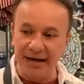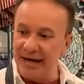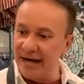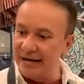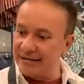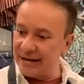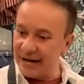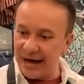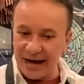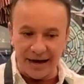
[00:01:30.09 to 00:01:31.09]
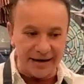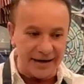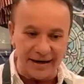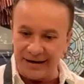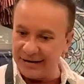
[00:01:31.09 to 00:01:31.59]
It's a lot
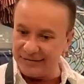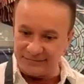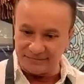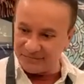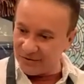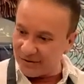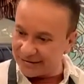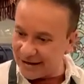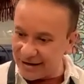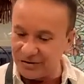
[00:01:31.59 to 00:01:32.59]
of